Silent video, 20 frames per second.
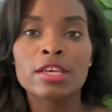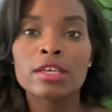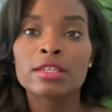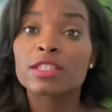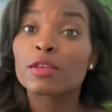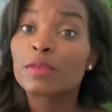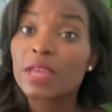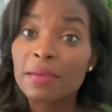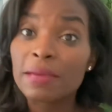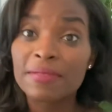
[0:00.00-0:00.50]

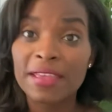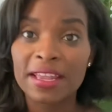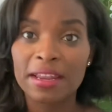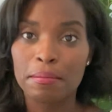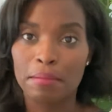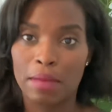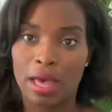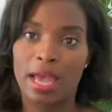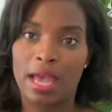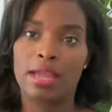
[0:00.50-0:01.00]
So keep that
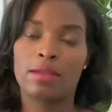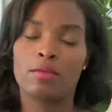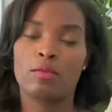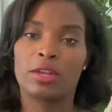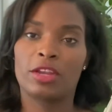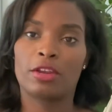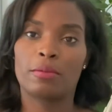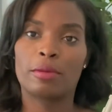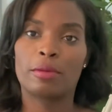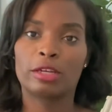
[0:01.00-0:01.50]
in mind
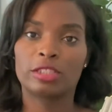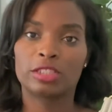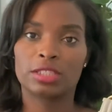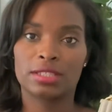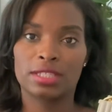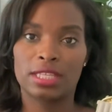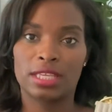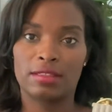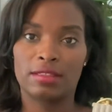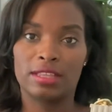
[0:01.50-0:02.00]
when you're
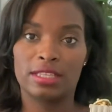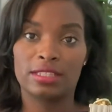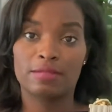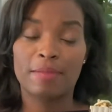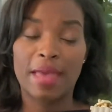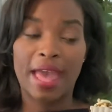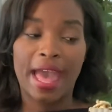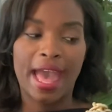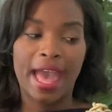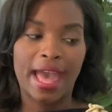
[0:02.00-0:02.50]
purchasing these
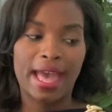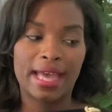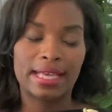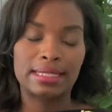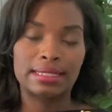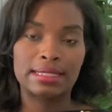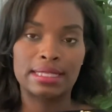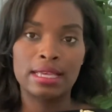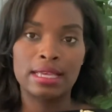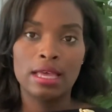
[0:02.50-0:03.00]

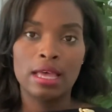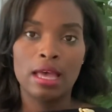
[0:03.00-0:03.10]
bags.